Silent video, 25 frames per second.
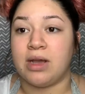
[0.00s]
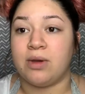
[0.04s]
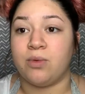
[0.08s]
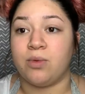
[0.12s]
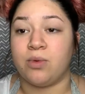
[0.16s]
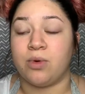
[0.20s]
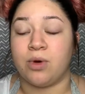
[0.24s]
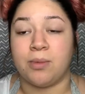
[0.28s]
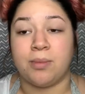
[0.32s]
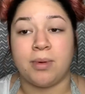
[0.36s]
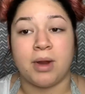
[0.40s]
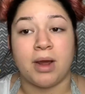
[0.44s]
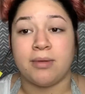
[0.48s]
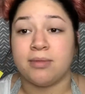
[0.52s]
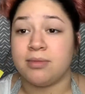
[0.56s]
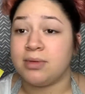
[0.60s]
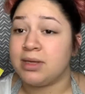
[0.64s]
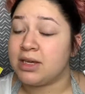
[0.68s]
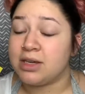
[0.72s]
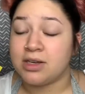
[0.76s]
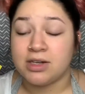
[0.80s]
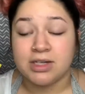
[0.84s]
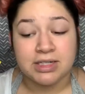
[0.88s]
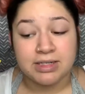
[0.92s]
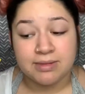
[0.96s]
we're
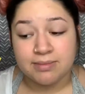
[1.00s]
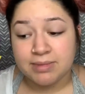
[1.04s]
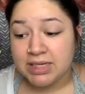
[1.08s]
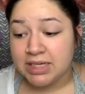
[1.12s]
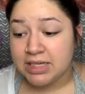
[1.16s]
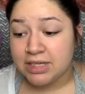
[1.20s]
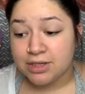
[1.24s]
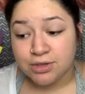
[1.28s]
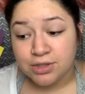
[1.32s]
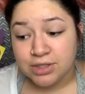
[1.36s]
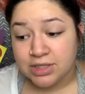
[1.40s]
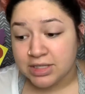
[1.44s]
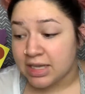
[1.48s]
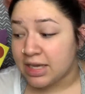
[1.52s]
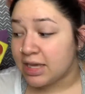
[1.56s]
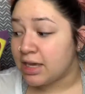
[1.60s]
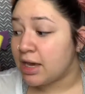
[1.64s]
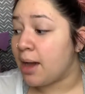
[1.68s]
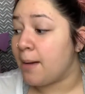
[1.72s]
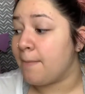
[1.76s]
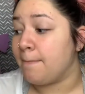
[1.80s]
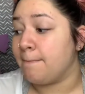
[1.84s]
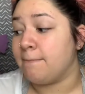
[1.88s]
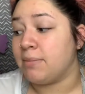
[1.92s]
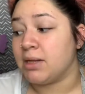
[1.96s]
probably going to be
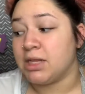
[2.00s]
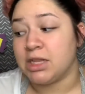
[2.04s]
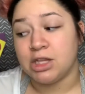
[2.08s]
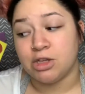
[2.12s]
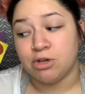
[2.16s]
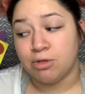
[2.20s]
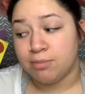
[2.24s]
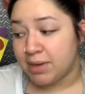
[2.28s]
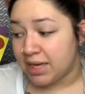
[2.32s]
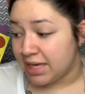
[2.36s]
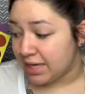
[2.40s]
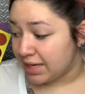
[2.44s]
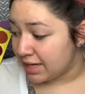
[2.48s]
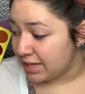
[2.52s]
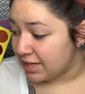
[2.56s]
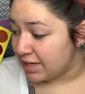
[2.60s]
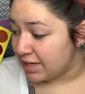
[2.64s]
using blue, pink, and